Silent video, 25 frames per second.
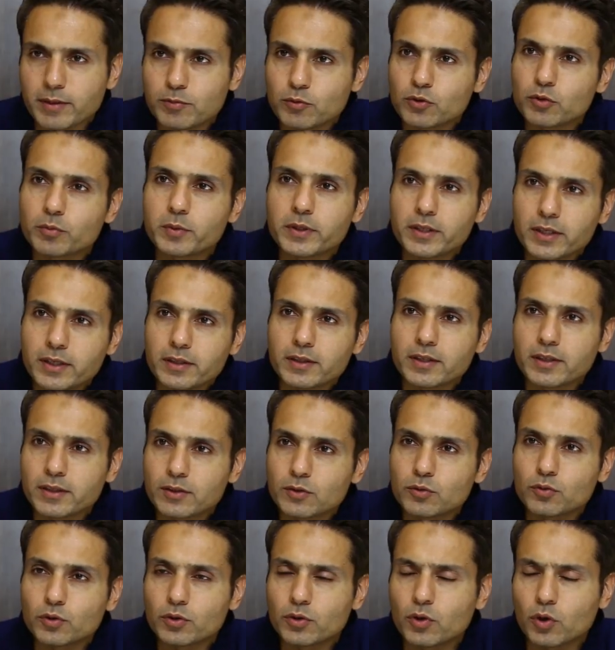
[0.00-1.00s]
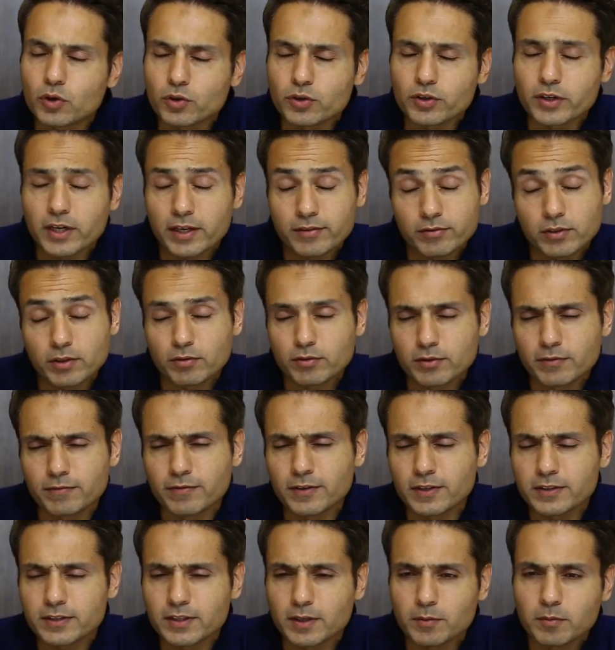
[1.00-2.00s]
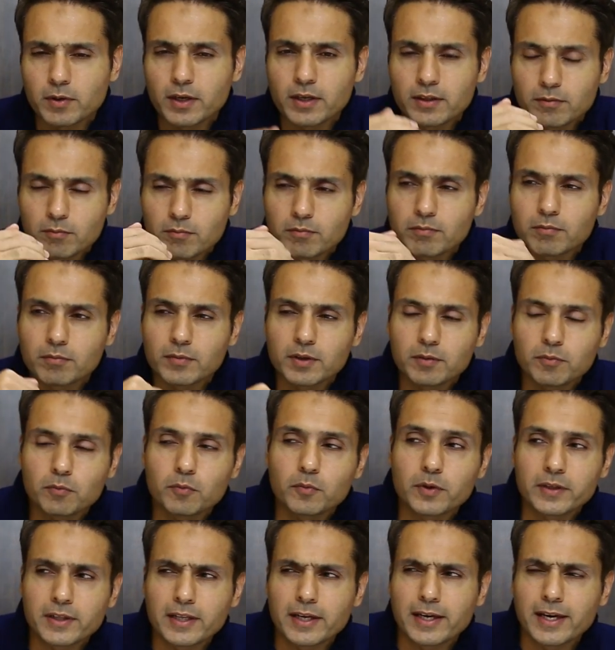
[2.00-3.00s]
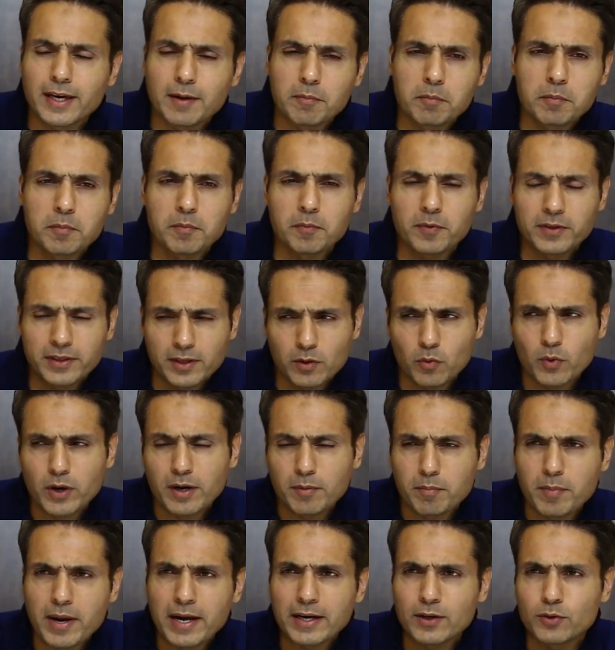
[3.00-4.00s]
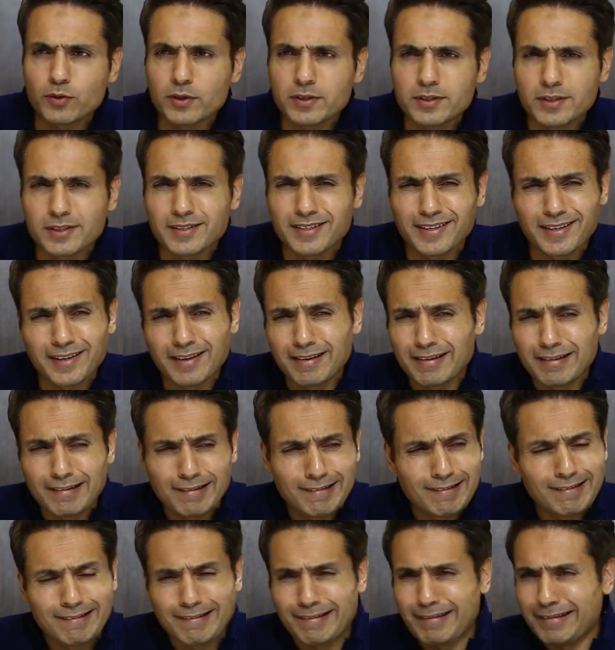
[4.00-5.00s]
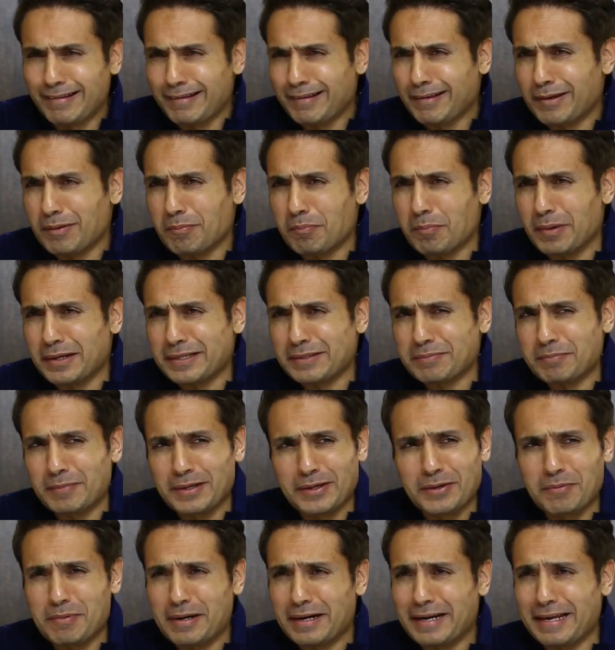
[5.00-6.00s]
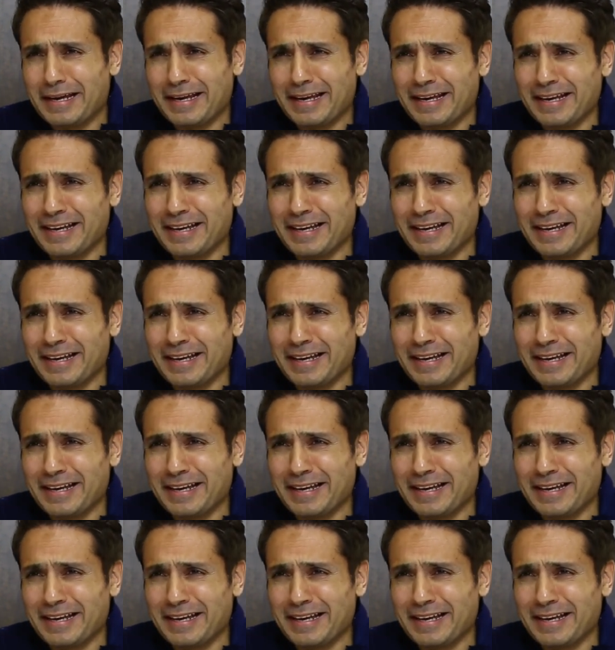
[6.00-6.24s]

came to me and they took autographs. That was the first time. And when they came when they went back to this, he's like, "Bus mein better.